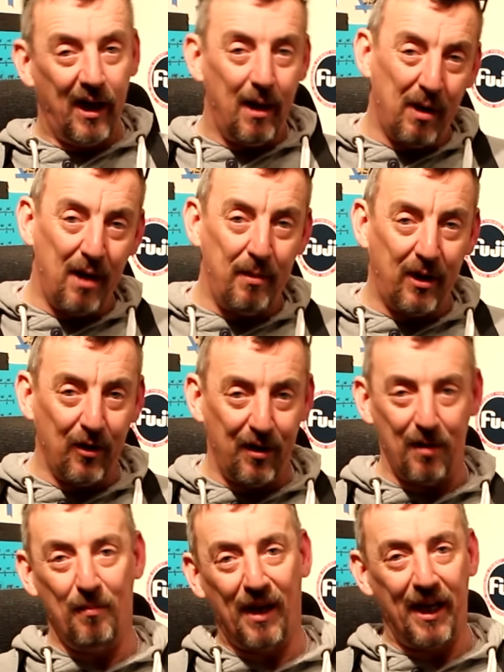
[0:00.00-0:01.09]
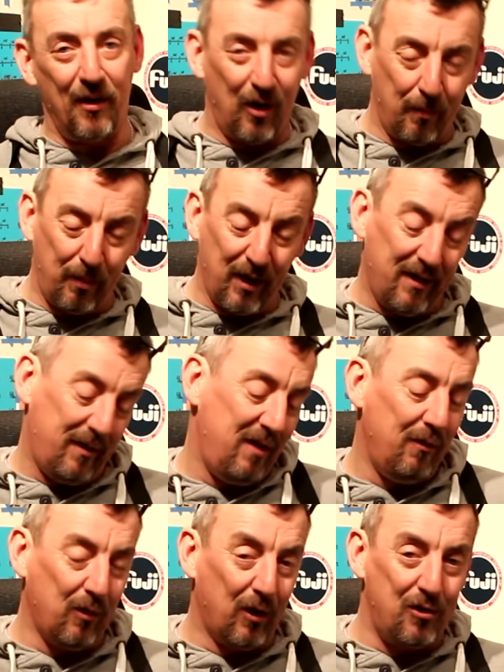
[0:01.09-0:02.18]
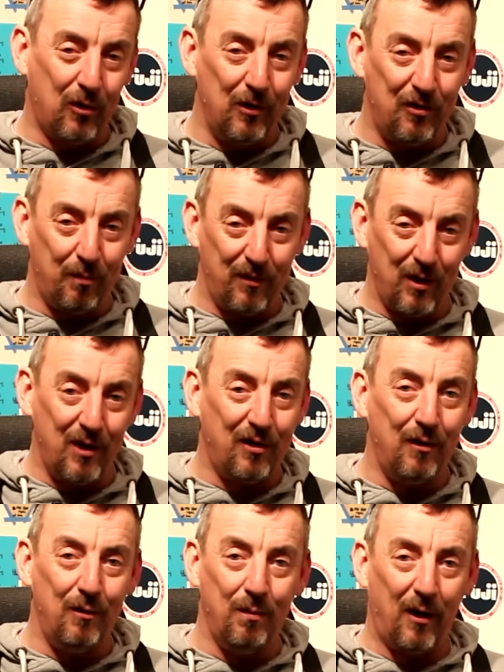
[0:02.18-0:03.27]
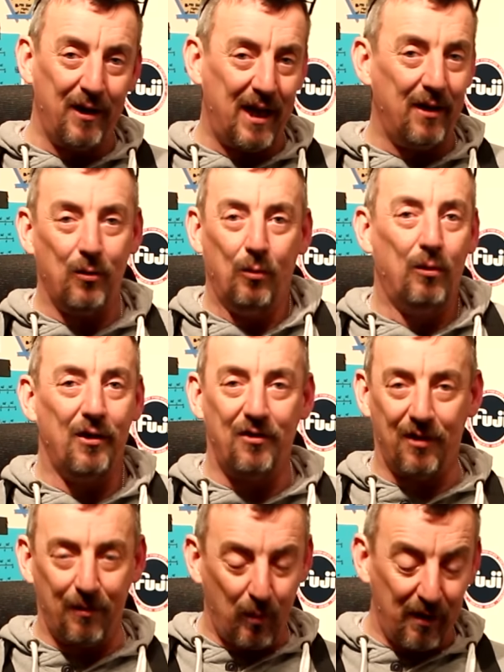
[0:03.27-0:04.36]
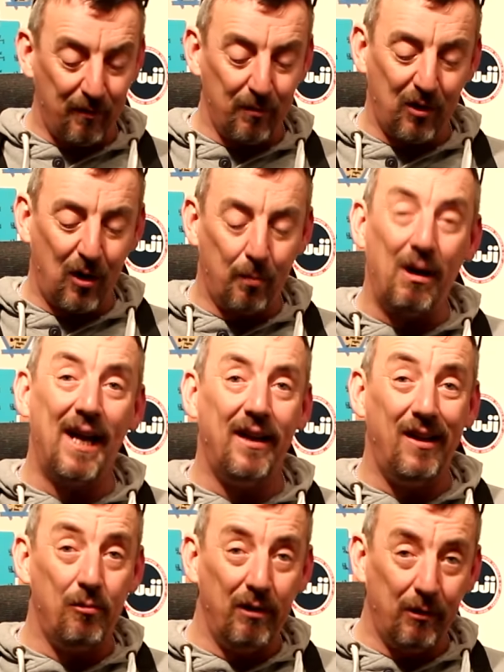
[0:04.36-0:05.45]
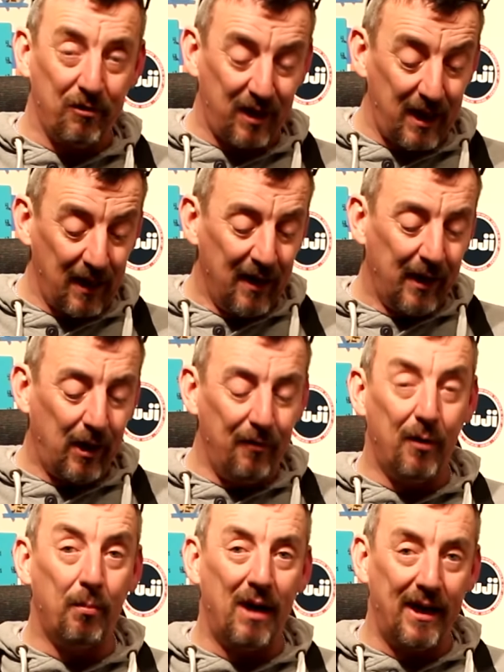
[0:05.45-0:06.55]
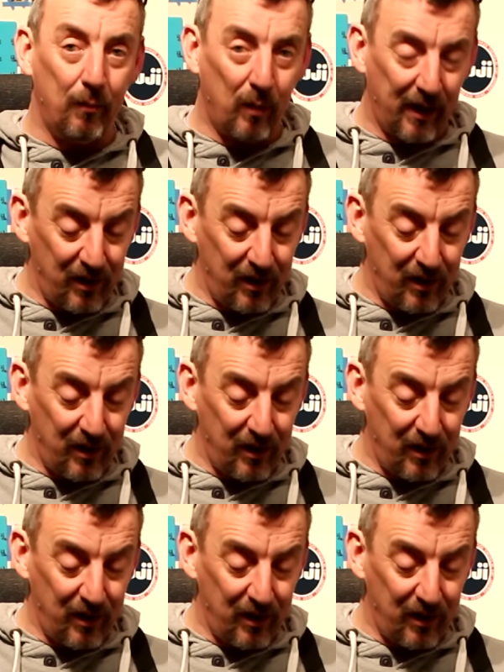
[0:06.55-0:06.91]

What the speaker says: it may be good, it may not, but if you've got a choice between two identical rods and one of them's got a branded reel seat, go for the branded one.